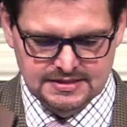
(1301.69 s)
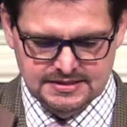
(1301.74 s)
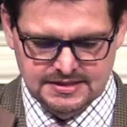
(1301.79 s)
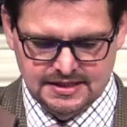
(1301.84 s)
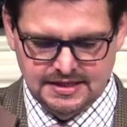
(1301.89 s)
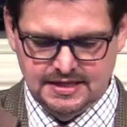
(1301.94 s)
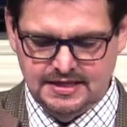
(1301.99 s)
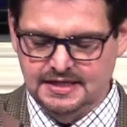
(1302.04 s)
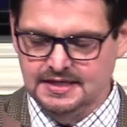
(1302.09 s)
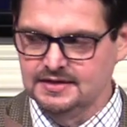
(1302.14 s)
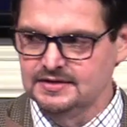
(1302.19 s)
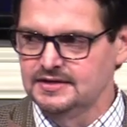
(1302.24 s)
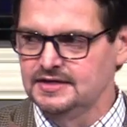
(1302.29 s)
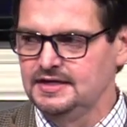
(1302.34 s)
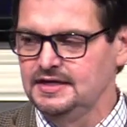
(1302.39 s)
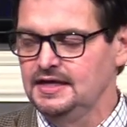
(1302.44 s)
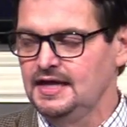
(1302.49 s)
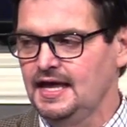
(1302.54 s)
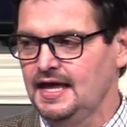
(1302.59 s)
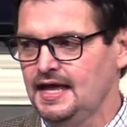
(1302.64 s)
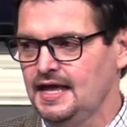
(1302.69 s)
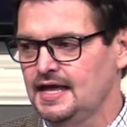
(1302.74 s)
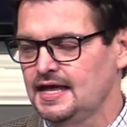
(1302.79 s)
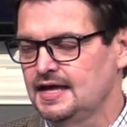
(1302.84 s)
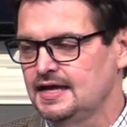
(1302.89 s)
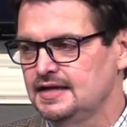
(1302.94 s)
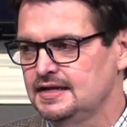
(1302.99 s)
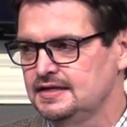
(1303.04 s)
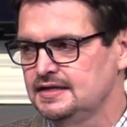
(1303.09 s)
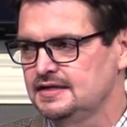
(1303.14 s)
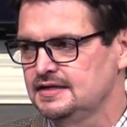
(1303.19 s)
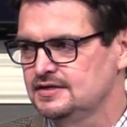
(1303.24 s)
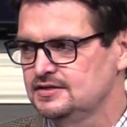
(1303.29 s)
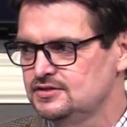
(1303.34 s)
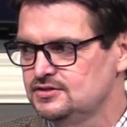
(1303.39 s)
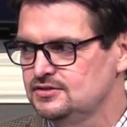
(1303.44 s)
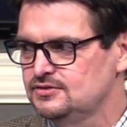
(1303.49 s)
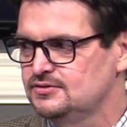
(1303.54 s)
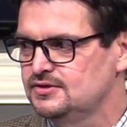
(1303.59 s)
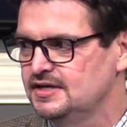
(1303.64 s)
to hearing and
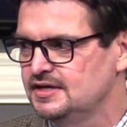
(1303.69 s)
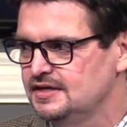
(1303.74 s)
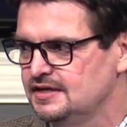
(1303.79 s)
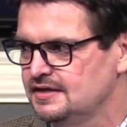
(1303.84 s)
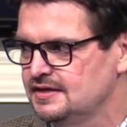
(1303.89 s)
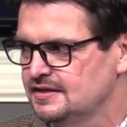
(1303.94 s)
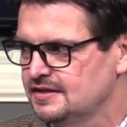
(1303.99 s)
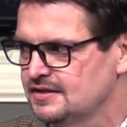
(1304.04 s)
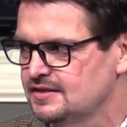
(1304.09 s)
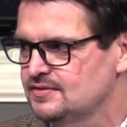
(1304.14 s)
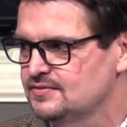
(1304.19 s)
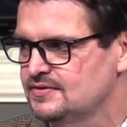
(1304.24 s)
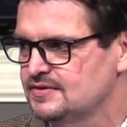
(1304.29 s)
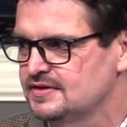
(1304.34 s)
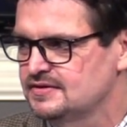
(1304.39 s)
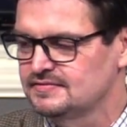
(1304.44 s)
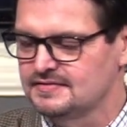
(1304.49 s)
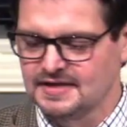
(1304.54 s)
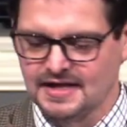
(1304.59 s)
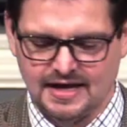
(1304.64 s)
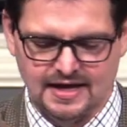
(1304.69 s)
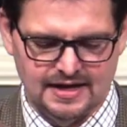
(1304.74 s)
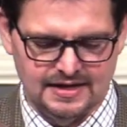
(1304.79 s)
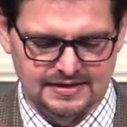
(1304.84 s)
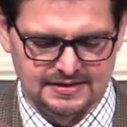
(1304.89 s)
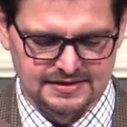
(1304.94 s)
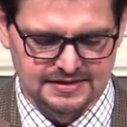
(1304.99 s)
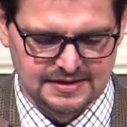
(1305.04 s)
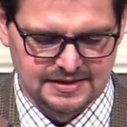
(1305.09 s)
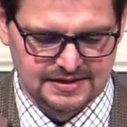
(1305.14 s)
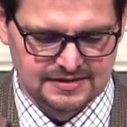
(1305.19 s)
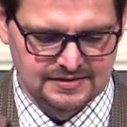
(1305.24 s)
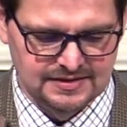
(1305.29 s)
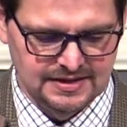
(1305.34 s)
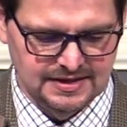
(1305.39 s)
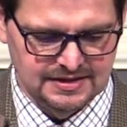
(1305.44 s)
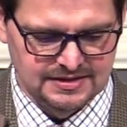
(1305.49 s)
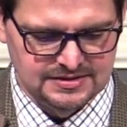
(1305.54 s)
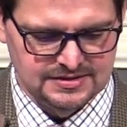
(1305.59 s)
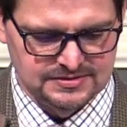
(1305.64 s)
doing the Word of God.
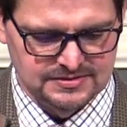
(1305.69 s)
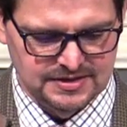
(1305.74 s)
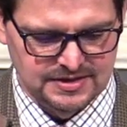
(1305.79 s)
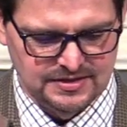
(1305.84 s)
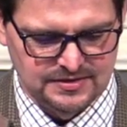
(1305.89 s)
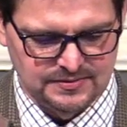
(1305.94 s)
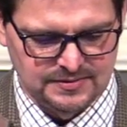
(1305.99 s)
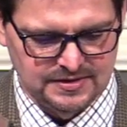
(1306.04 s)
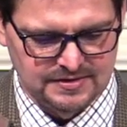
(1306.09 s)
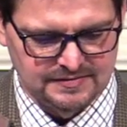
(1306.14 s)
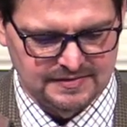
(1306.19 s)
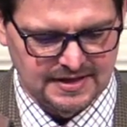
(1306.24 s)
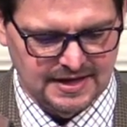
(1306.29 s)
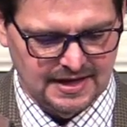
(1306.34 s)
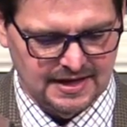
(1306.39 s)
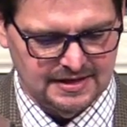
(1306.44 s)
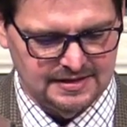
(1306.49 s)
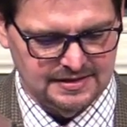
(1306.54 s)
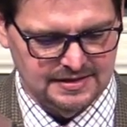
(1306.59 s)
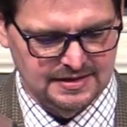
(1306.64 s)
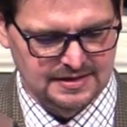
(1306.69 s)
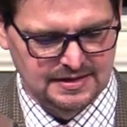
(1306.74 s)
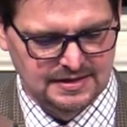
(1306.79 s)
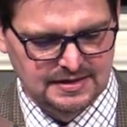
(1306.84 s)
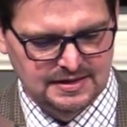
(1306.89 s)
Hearing and doing the Word of God.